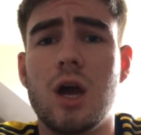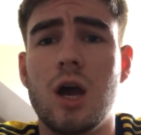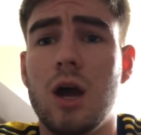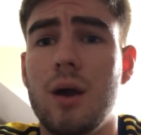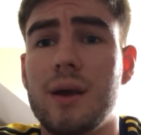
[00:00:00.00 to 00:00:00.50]

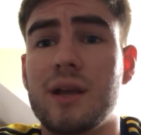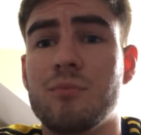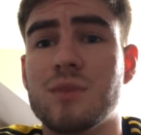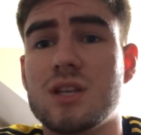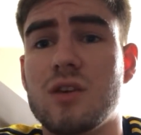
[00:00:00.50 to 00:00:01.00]
and given
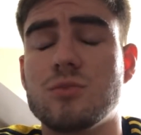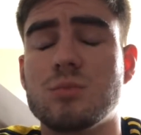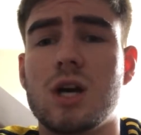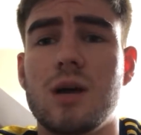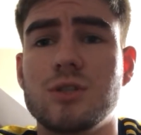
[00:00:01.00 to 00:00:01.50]
myself some
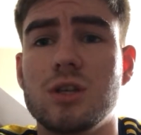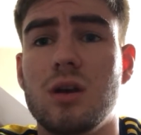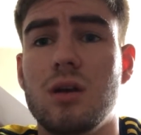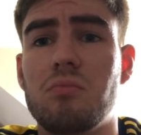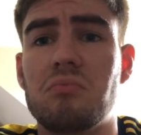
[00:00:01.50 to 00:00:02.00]
time
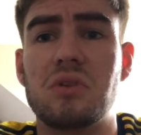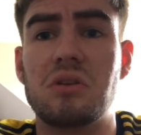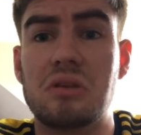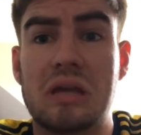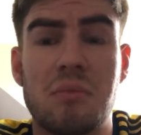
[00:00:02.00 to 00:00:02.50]
to
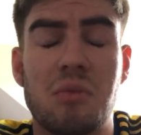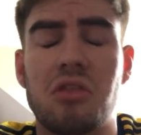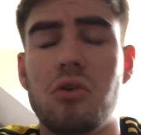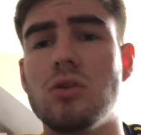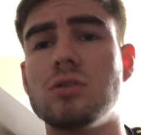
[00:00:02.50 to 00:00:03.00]
get in my
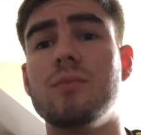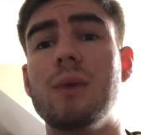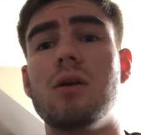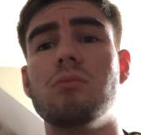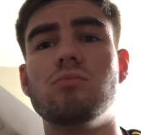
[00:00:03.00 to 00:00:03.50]
thoughts
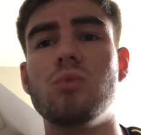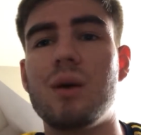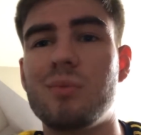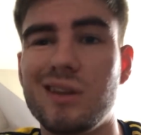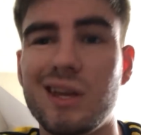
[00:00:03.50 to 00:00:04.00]
about what
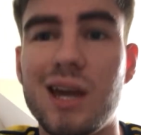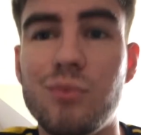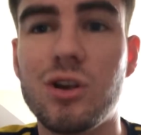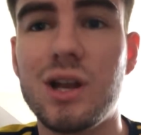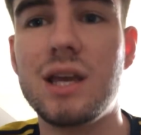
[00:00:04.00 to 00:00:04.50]
happened in the game,
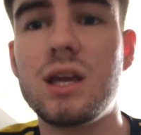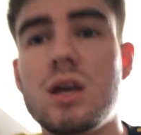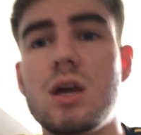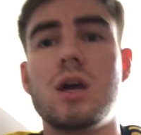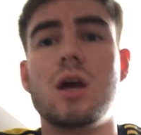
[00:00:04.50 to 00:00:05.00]
really.
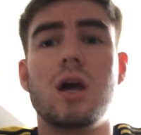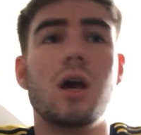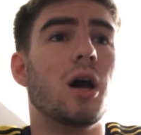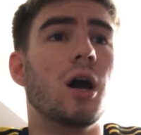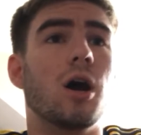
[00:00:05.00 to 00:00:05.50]

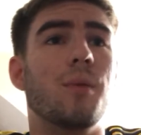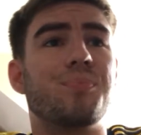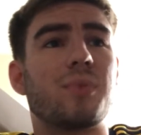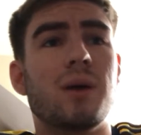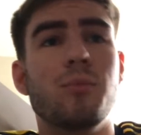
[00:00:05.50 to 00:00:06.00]

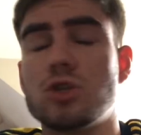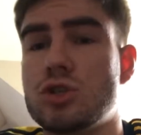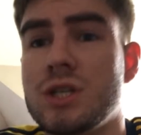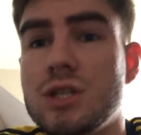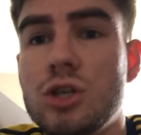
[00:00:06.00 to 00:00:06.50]
I'm not
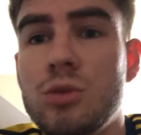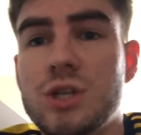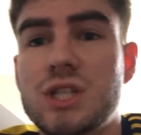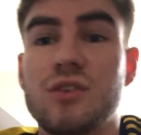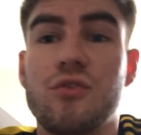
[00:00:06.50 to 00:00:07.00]
stressing too
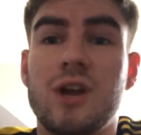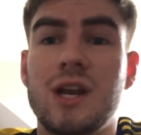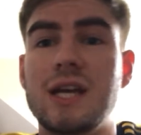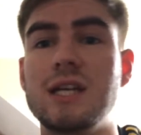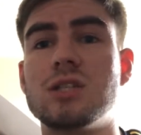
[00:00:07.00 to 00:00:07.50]
much. It's a
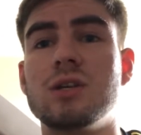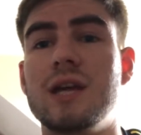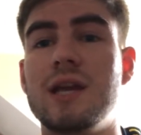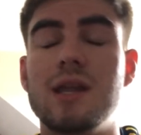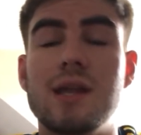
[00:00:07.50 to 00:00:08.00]
friendly, so at the
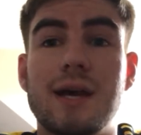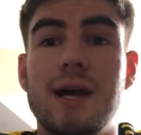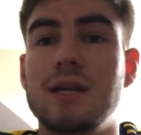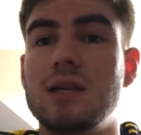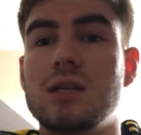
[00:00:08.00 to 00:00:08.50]
end of the
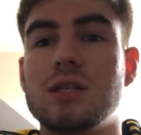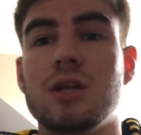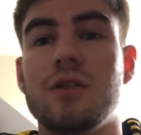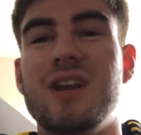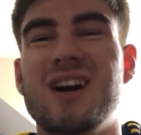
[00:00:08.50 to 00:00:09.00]
day, it's
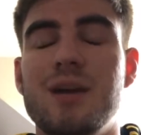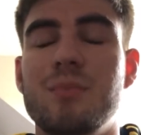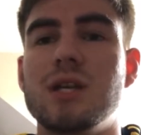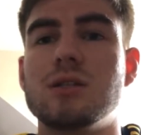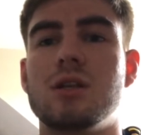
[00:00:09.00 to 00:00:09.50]
another 90
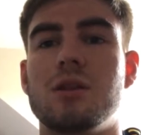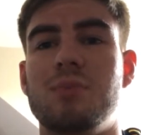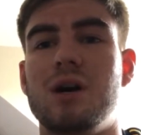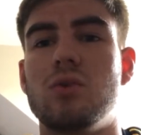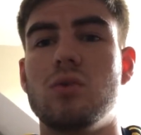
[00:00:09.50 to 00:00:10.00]
minutes under the
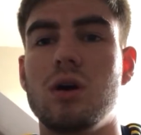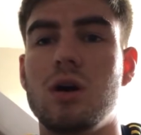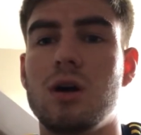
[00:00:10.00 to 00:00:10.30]
belt.